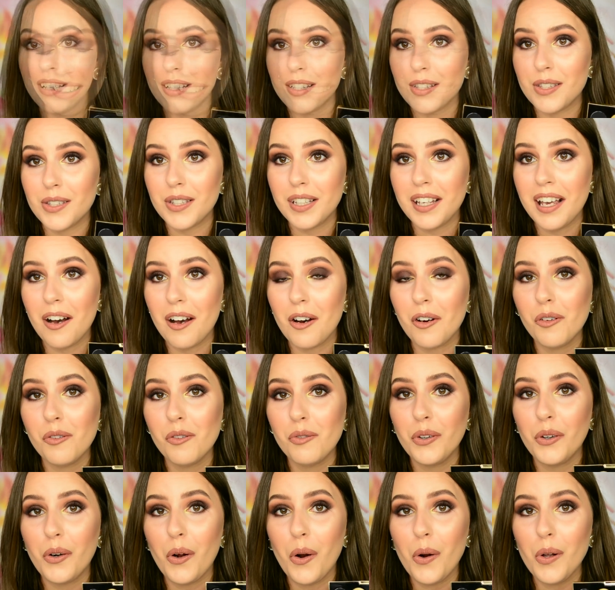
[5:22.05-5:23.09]
So yeah,
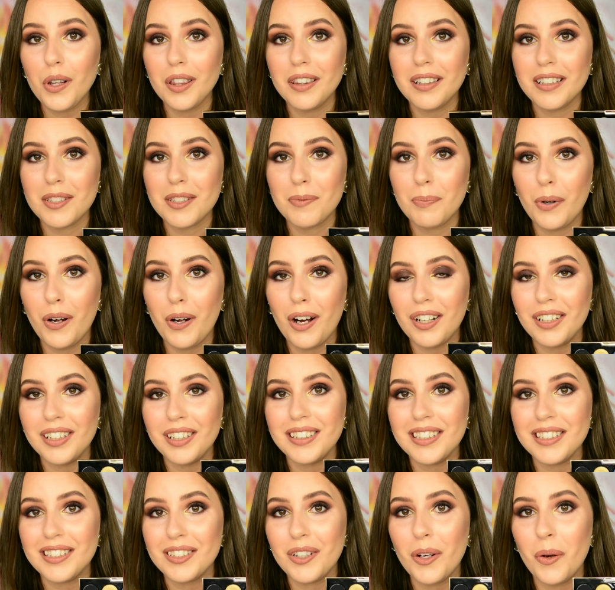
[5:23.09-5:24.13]
overall this
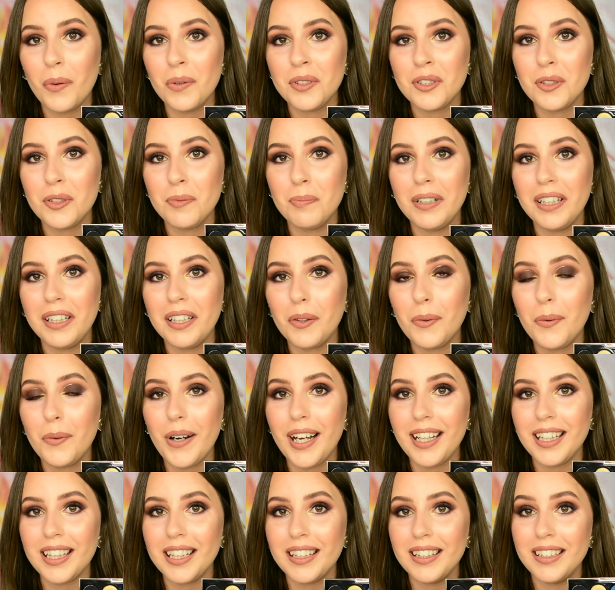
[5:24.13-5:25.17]
product is going to be
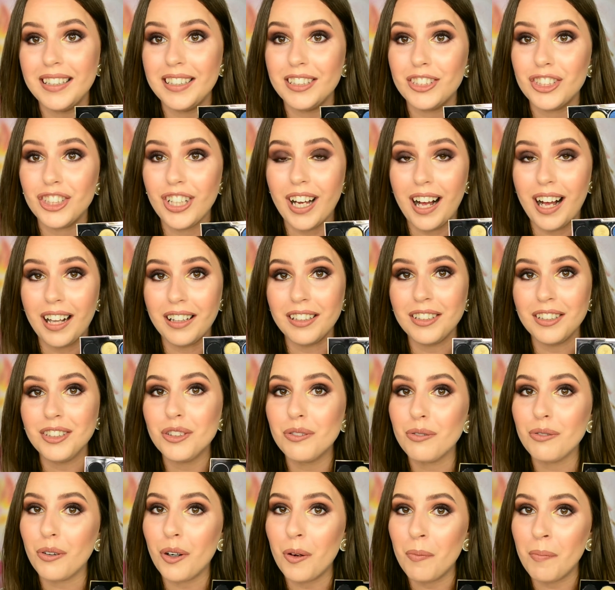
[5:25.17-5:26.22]
quite the challenge
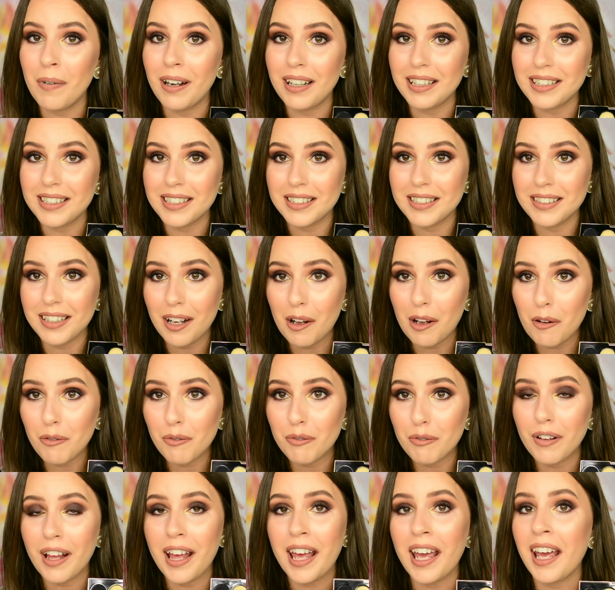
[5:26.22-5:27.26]
for
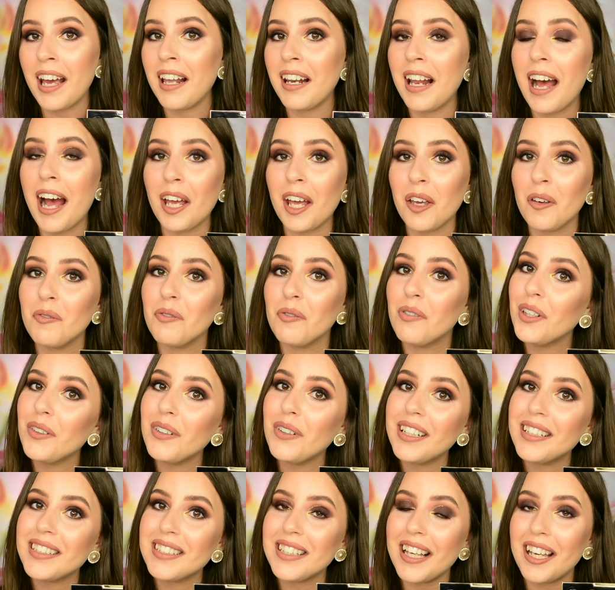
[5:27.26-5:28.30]
myself, and I am
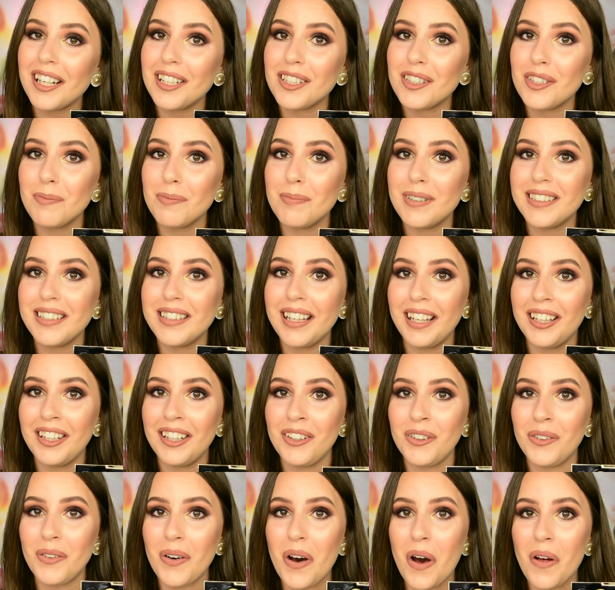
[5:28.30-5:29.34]
very excited to be
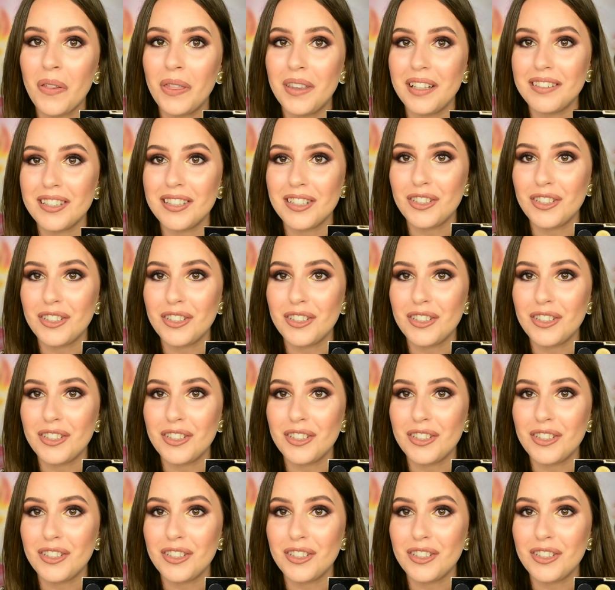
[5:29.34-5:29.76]
taking you on this